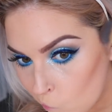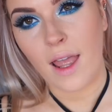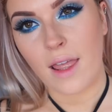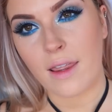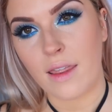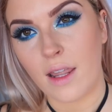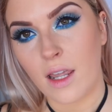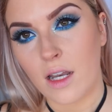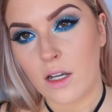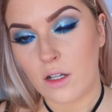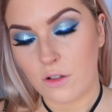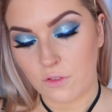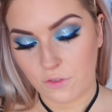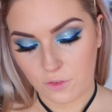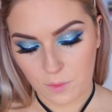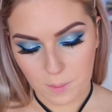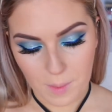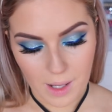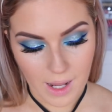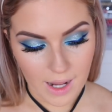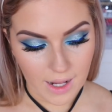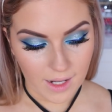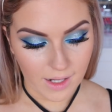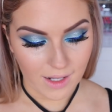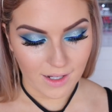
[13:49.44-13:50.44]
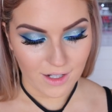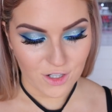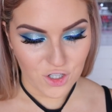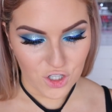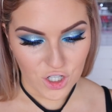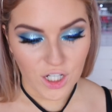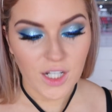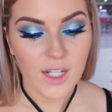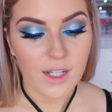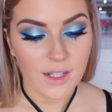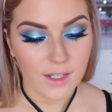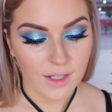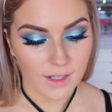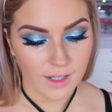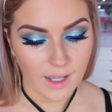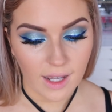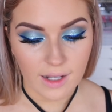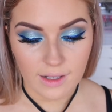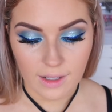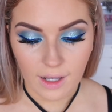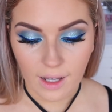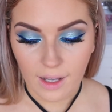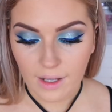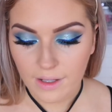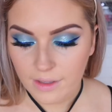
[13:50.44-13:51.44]
And then for my cheek
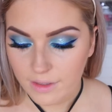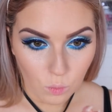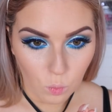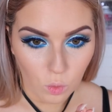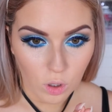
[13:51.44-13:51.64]
color,